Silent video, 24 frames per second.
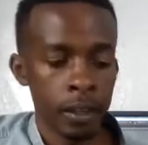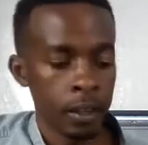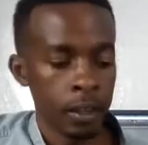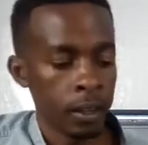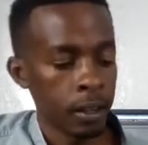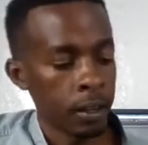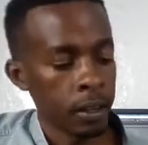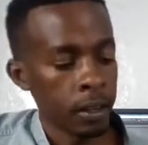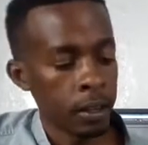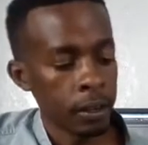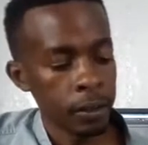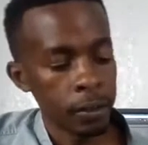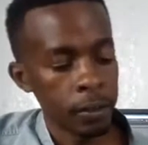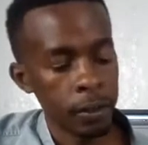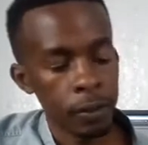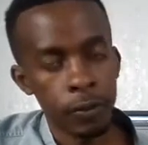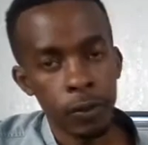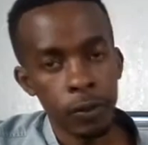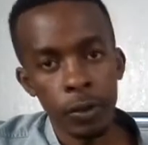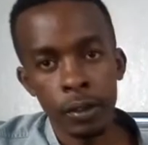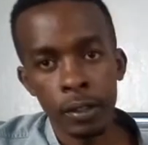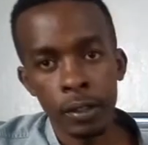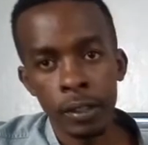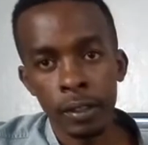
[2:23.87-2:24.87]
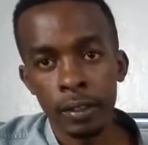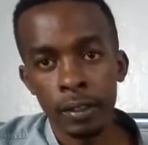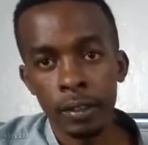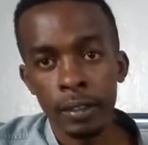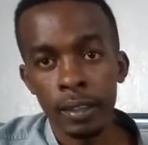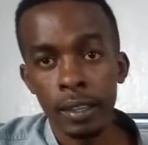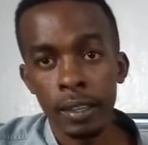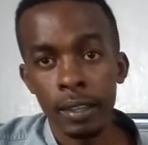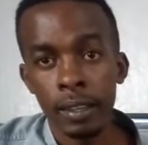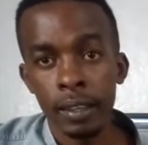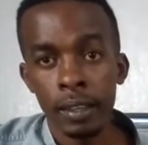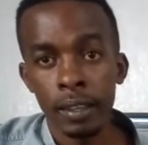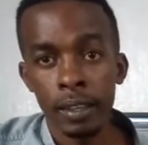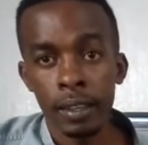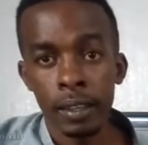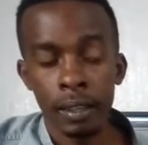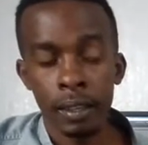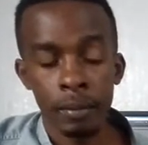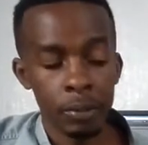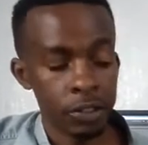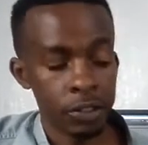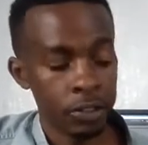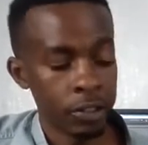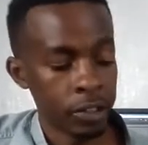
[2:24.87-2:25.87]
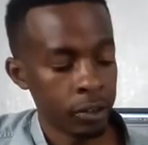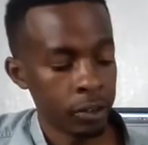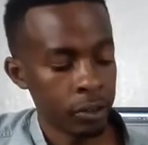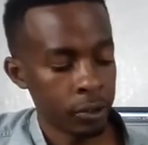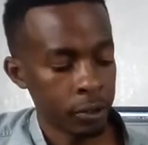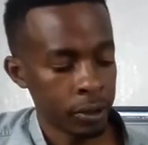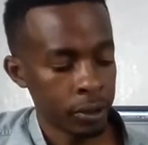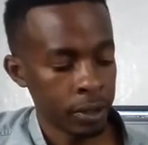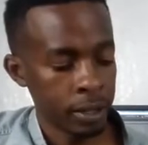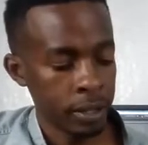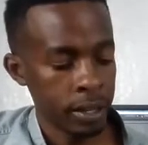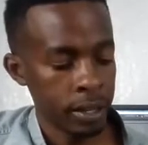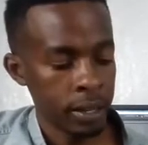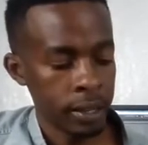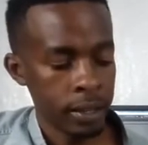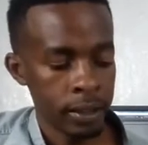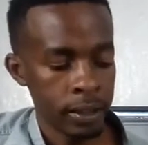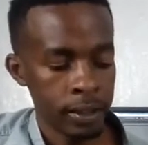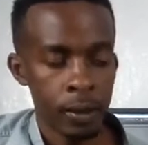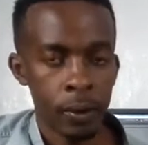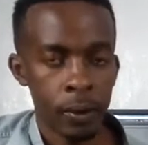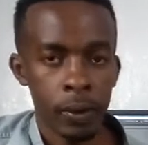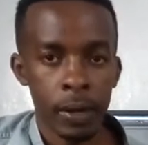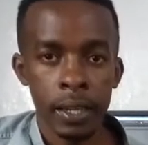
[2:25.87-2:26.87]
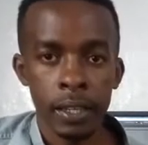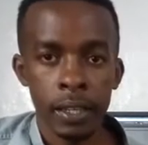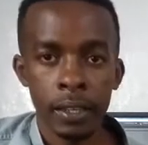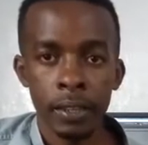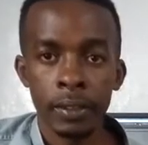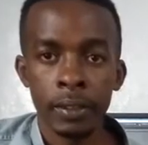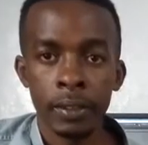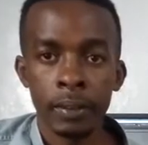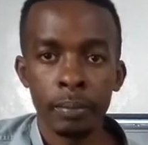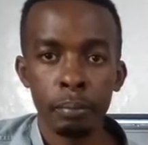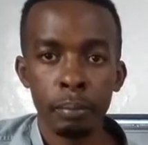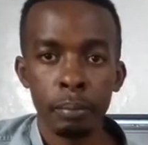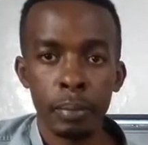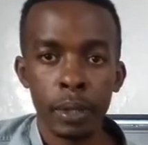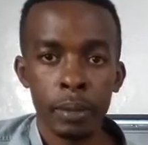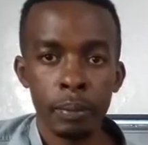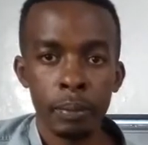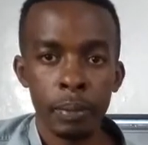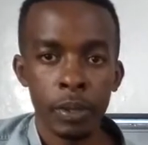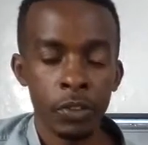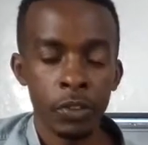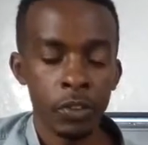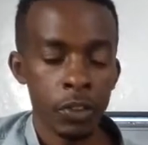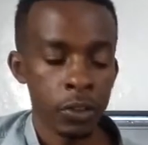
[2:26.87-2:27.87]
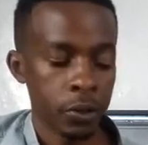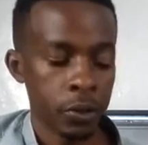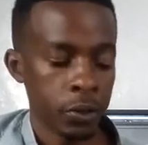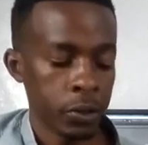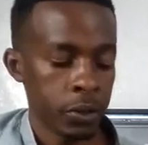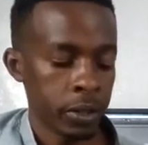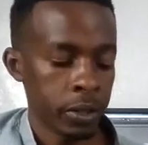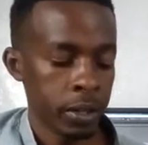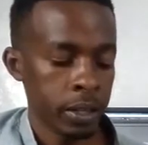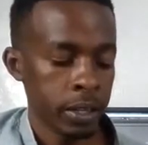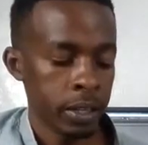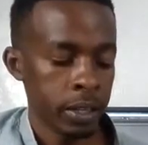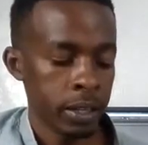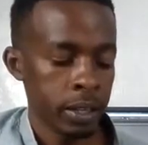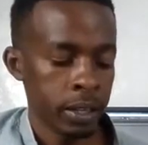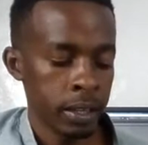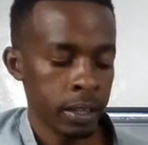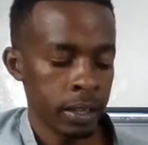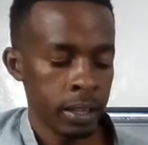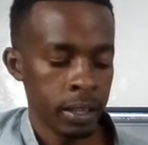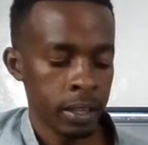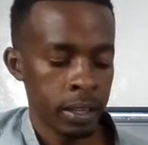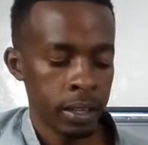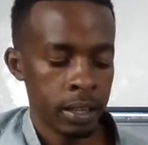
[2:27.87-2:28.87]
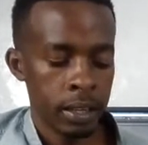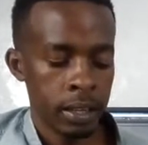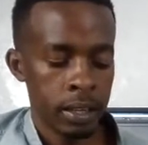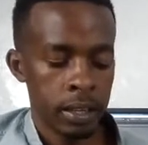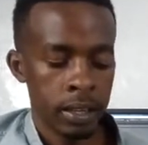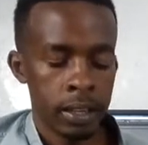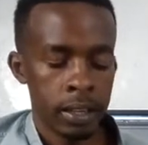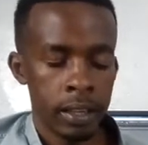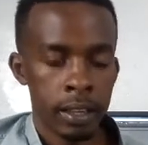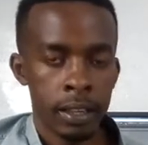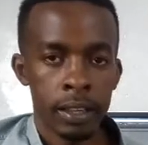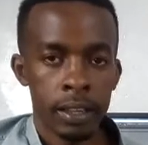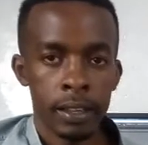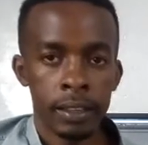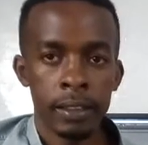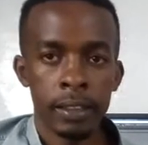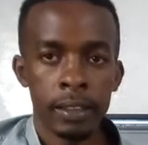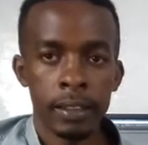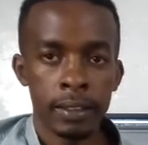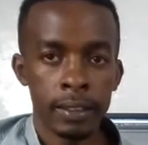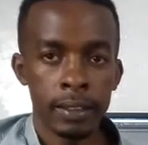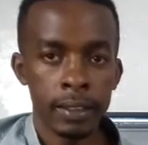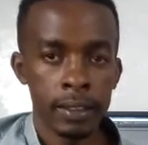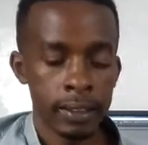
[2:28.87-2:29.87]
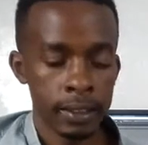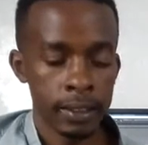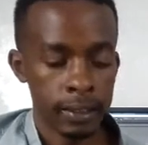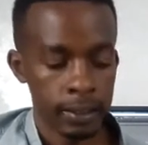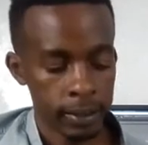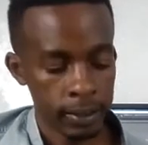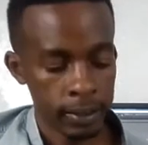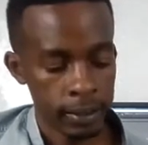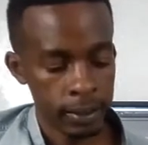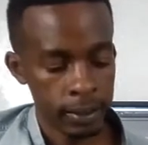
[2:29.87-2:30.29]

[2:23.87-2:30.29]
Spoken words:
The 4 is E major chord, the 1 is B major chord, the 6 is